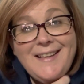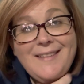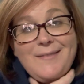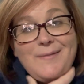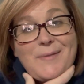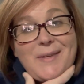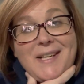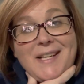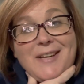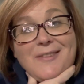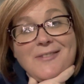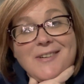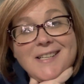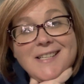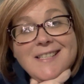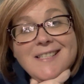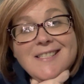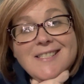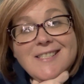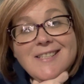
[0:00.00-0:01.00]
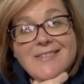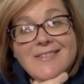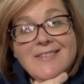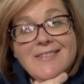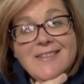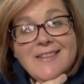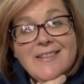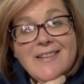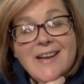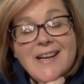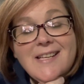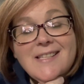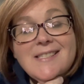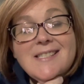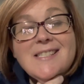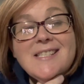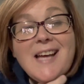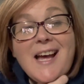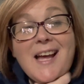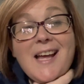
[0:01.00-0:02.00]
but I wanted to show you the lights
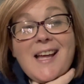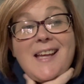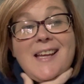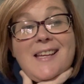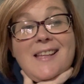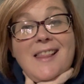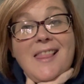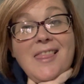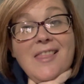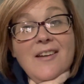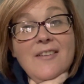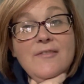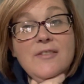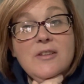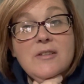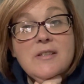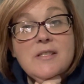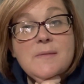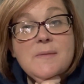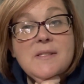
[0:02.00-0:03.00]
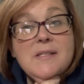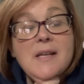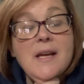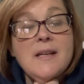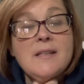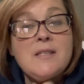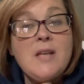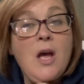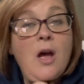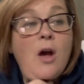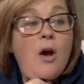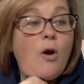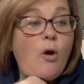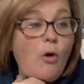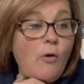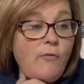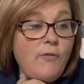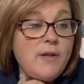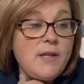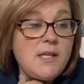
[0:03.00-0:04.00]
because I love the Christmas lights.
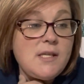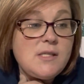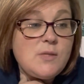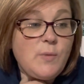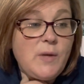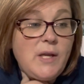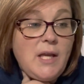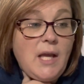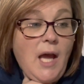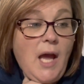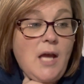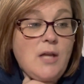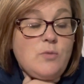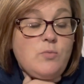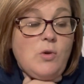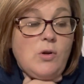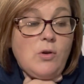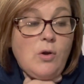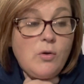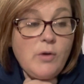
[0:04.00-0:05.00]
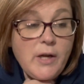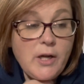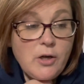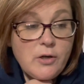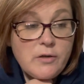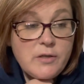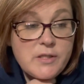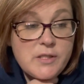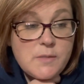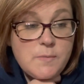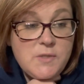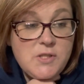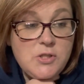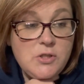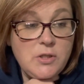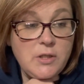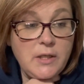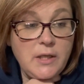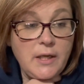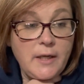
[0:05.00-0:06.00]
Hopefully this weekend we'll go get our Christmas
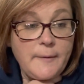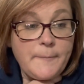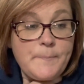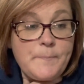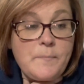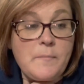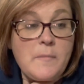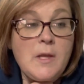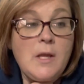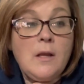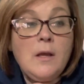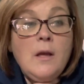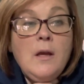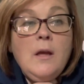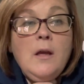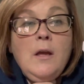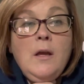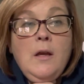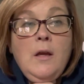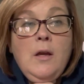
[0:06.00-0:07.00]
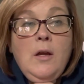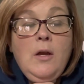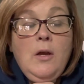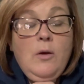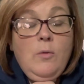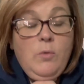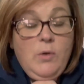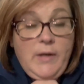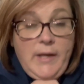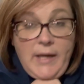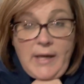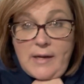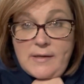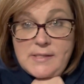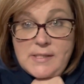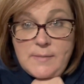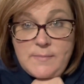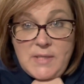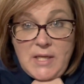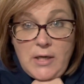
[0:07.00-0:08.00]
tree we'll get out
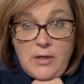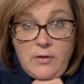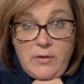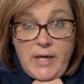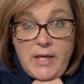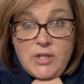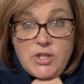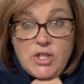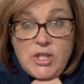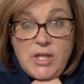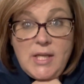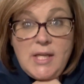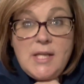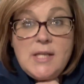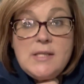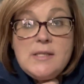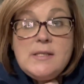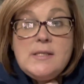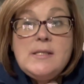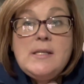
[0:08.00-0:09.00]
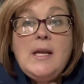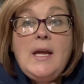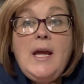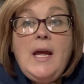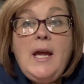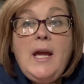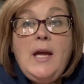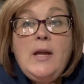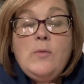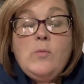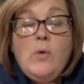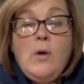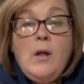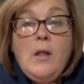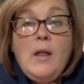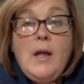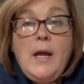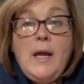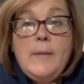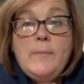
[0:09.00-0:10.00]
some decorations and
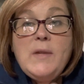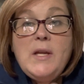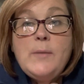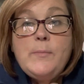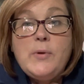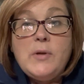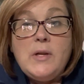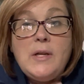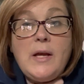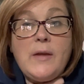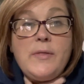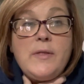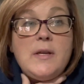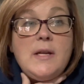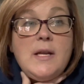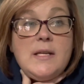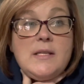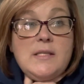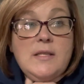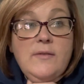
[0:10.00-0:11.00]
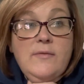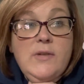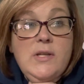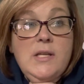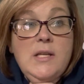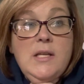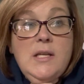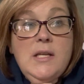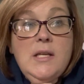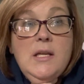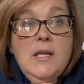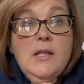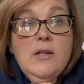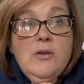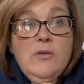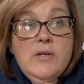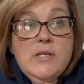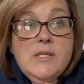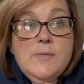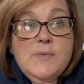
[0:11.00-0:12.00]
while I'm like putting out the nativity and the
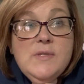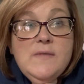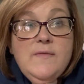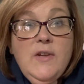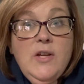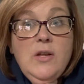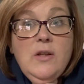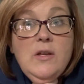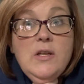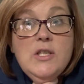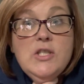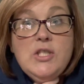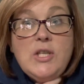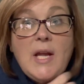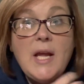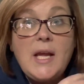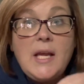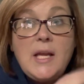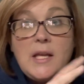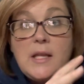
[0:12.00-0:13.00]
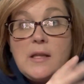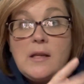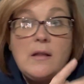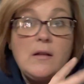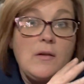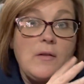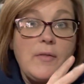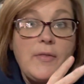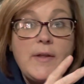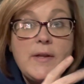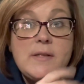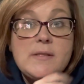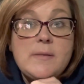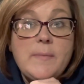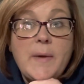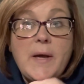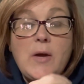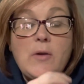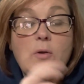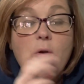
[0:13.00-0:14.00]
Christmas village and hanging the little things
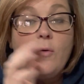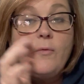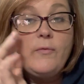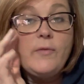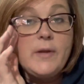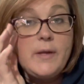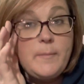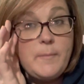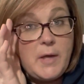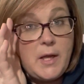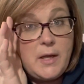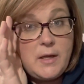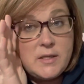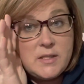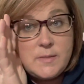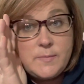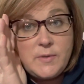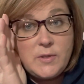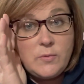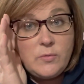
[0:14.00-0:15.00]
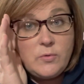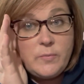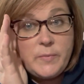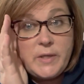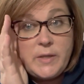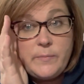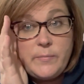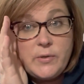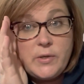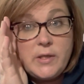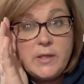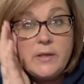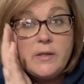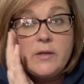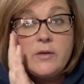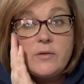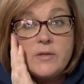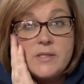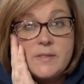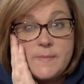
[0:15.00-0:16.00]
about, hopefully my husband will be putting
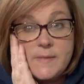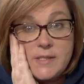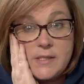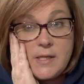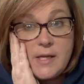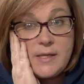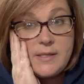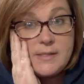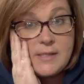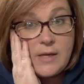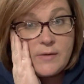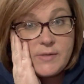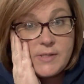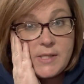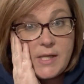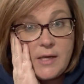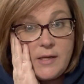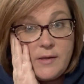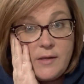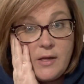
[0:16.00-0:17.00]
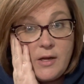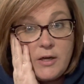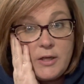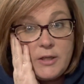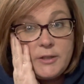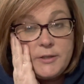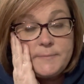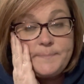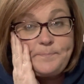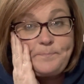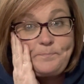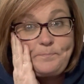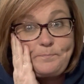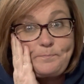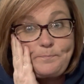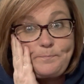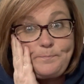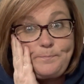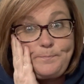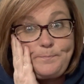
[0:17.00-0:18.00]
the Christmas lights outside in the yard.
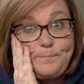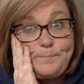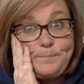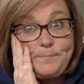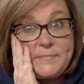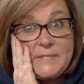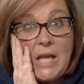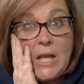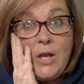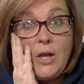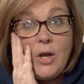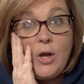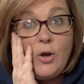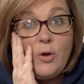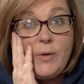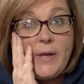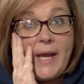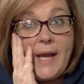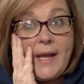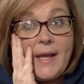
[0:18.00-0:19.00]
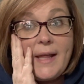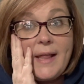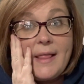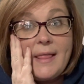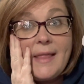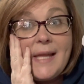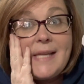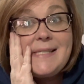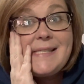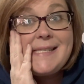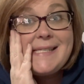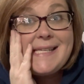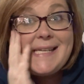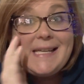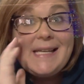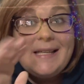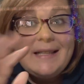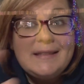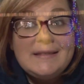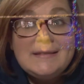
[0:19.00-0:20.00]
Okay, let's
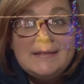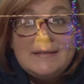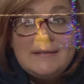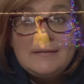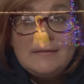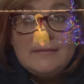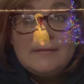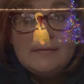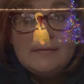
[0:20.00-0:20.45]
see. I can't show you